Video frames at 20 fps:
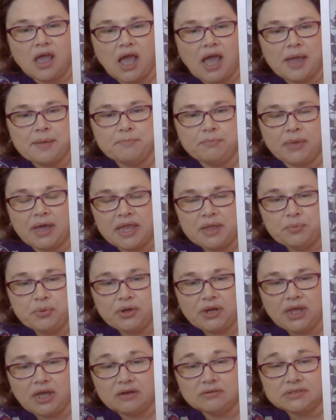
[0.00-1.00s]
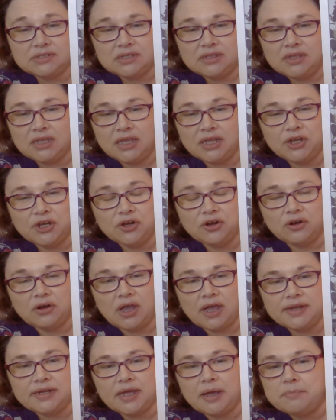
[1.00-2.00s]
I might put a house in there.
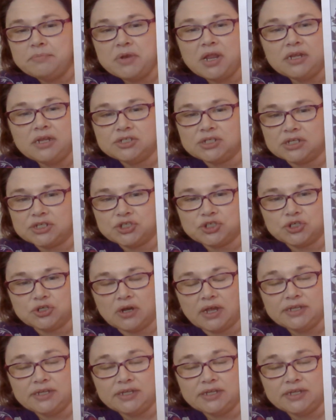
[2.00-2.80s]
I'm just not sure.